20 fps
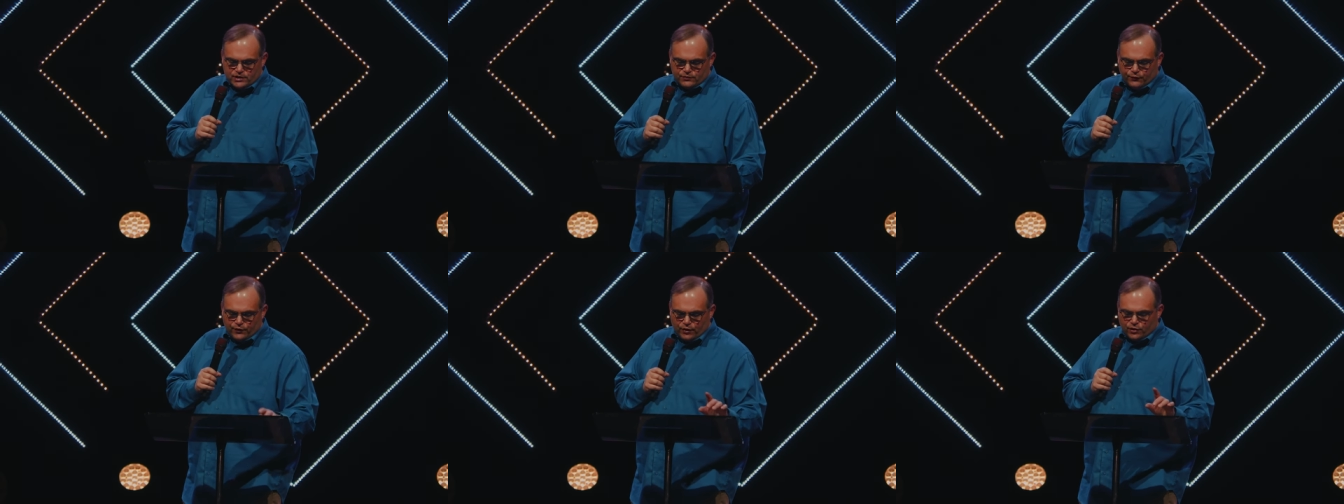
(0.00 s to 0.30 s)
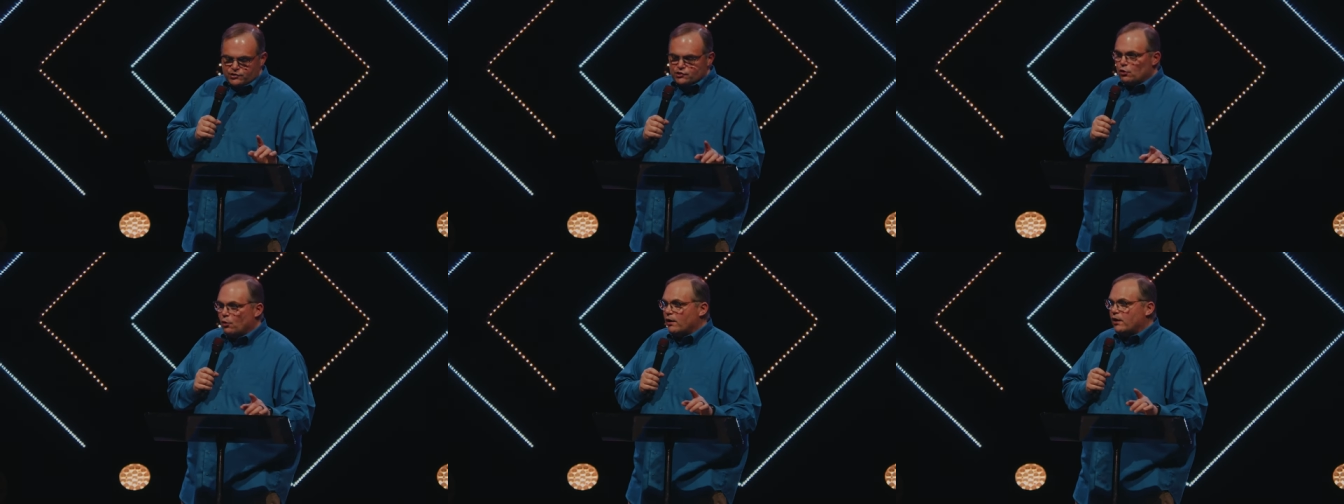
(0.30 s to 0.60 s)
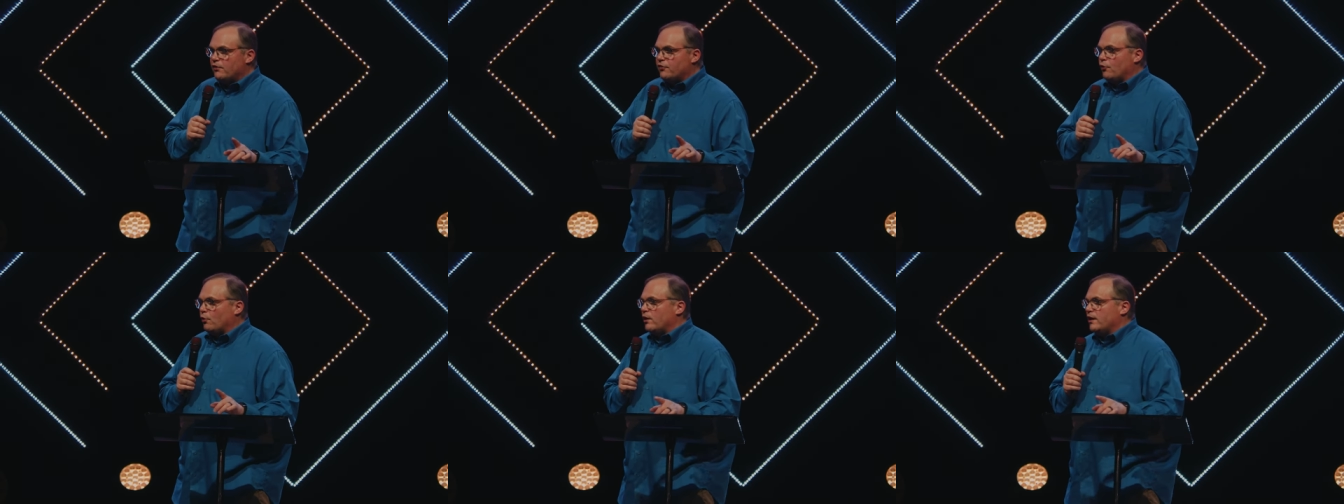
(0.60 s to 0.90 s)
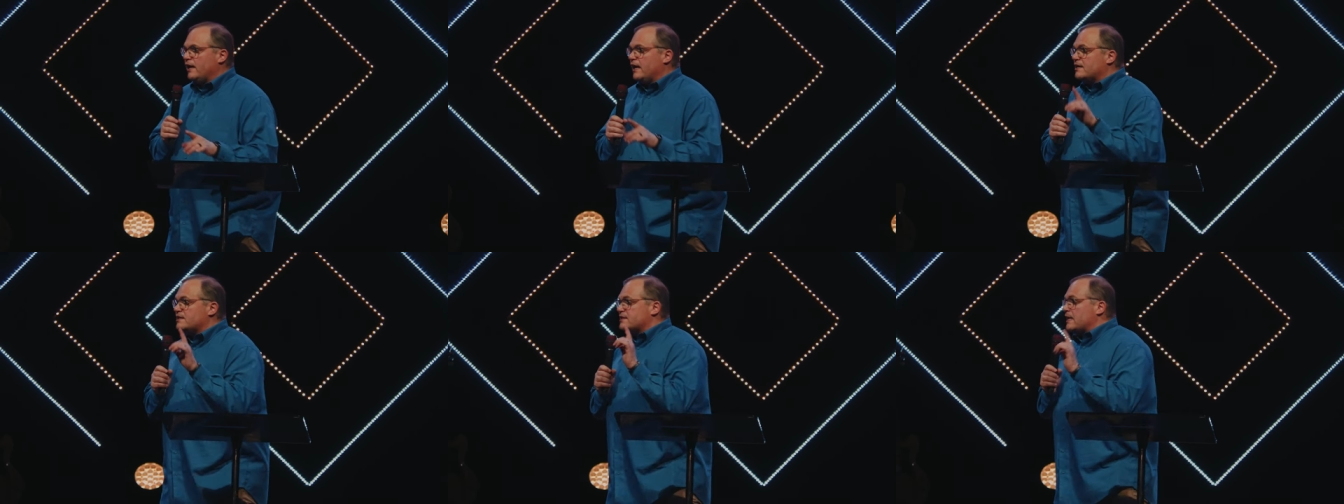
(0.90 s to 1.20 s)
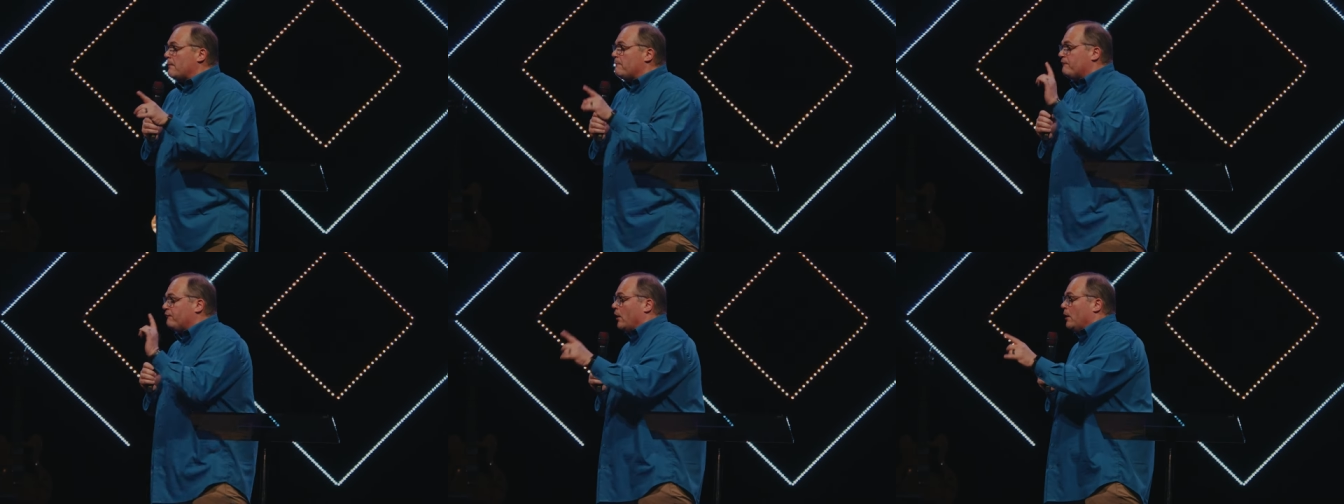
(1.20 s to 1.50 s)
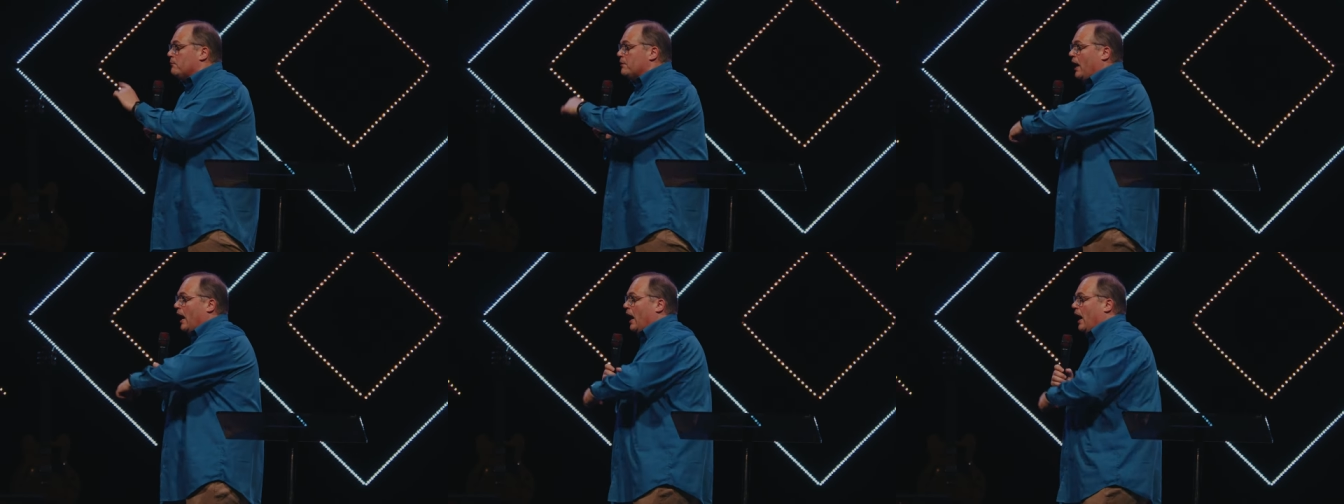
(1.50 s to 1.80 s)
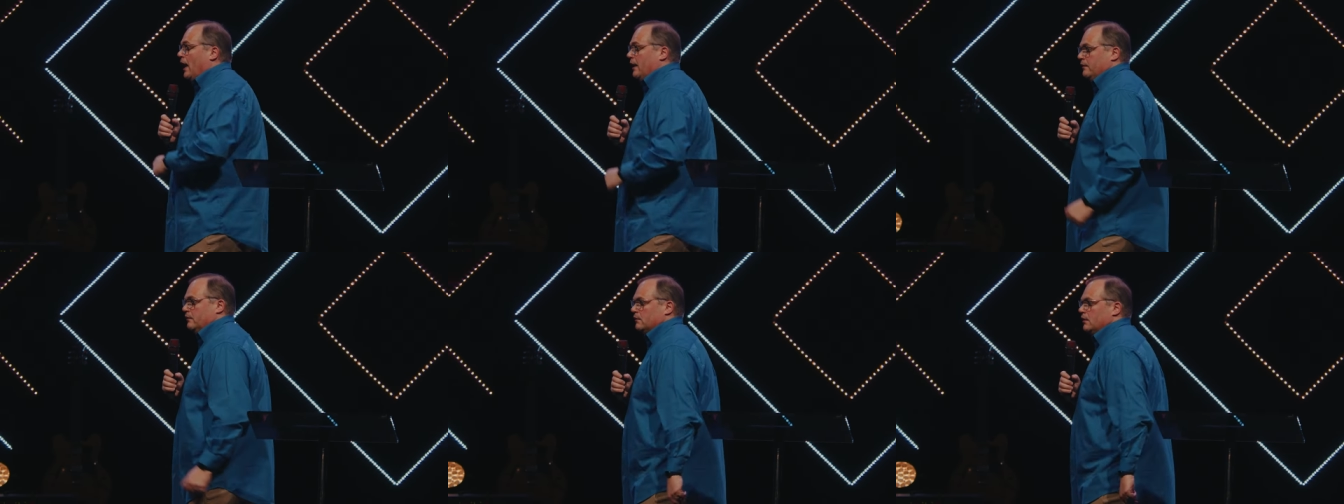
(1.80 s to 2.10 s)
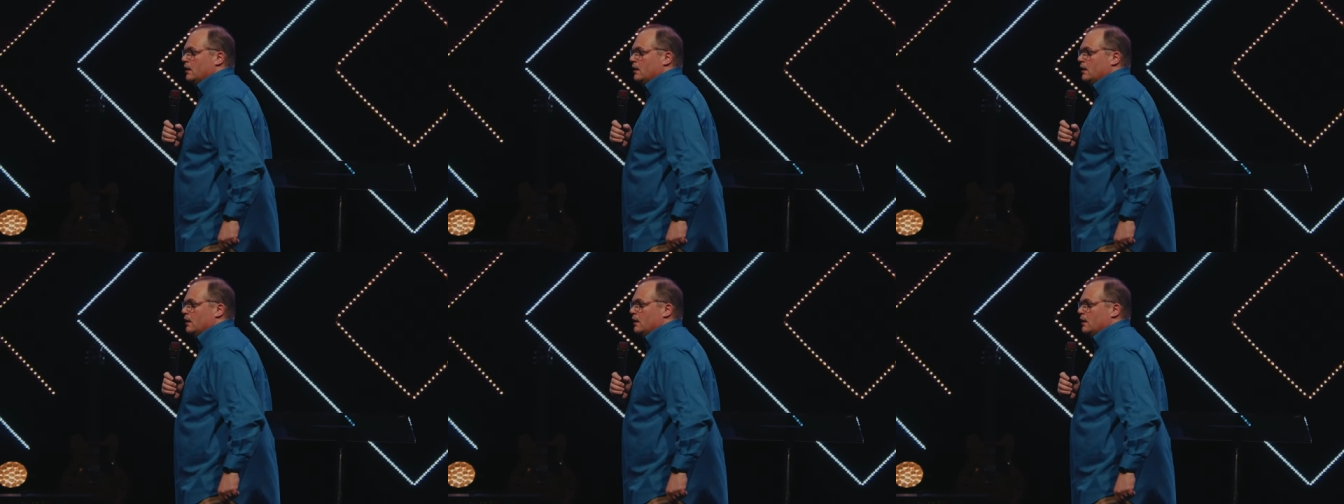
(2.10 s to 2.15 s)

for there is no authority except from God.